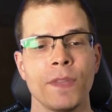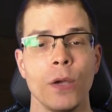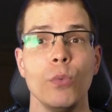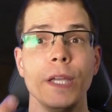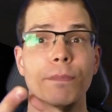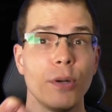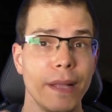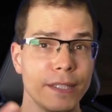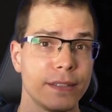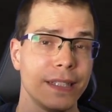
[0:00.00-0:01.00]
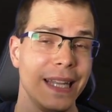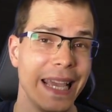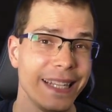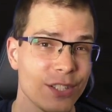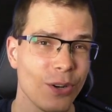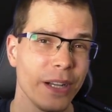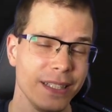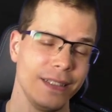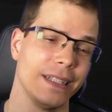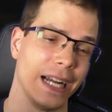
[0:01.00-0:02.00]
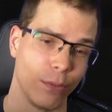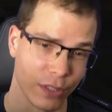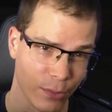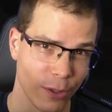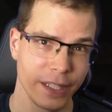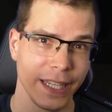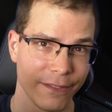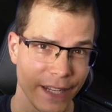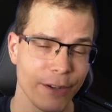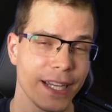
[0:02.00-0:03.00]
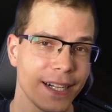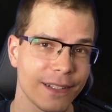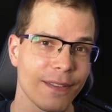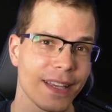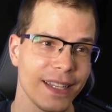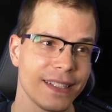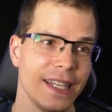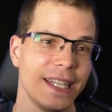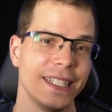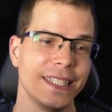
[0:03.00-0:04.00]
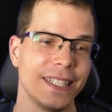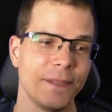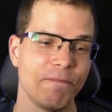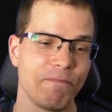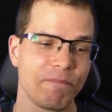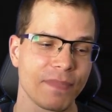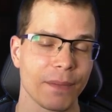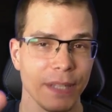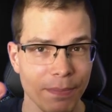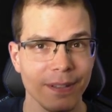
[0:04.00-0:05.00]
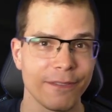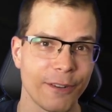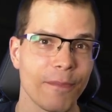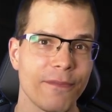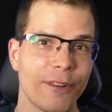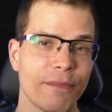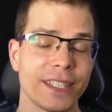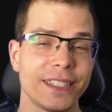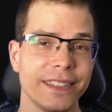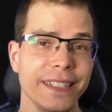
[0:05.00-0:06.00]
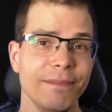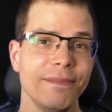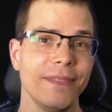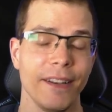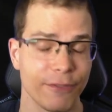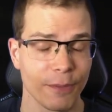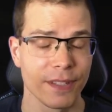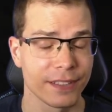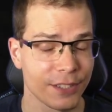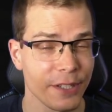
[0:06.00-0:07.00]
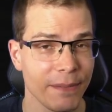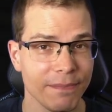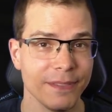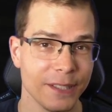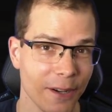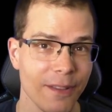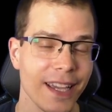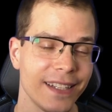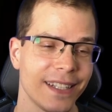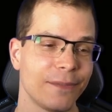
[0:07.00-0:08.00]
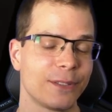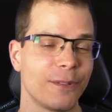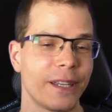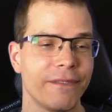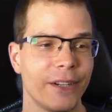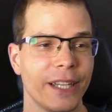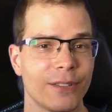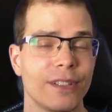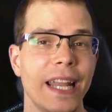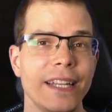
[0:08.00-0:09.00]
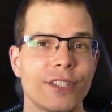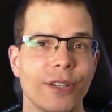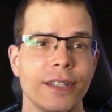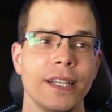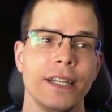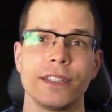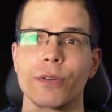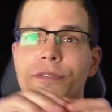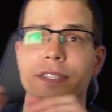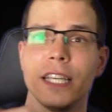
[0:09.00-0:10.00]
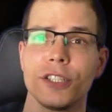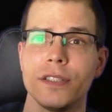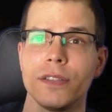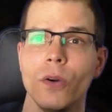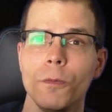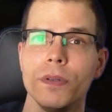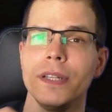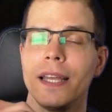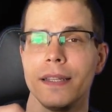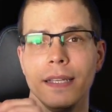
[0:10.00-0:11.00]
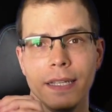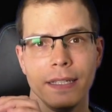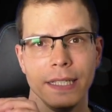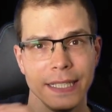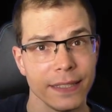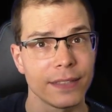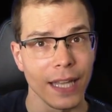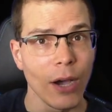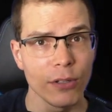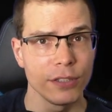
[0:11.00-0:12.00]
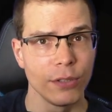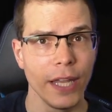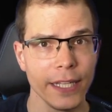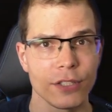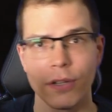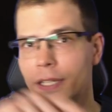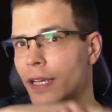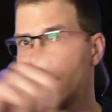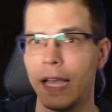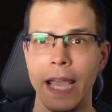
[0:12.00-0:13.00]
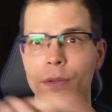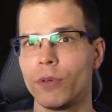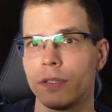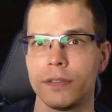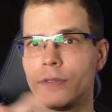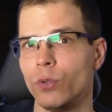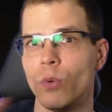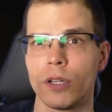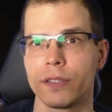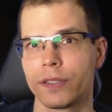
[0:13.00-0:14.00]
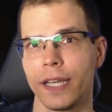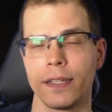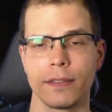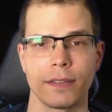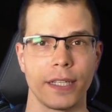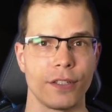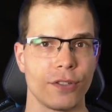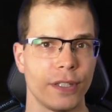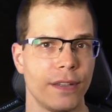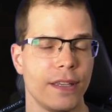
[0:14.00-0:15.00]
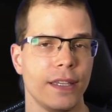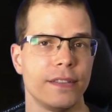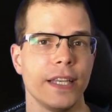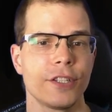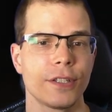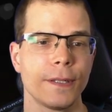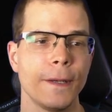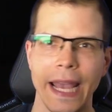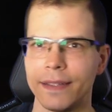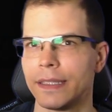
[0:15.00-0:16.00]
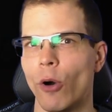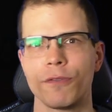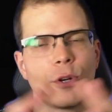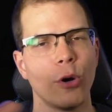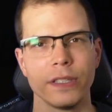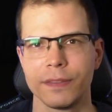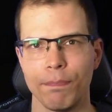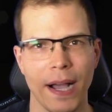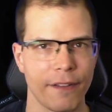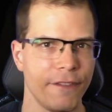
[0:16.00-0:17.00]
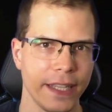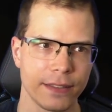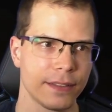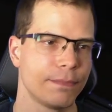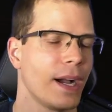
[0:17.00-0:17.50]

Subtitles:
We implemented late join. I was working very hard on that. People from the stream know that I was working very hard on late join. So if a session is open and it is allowed to late join, anyone who wants can join the session. And of course, bug fixes,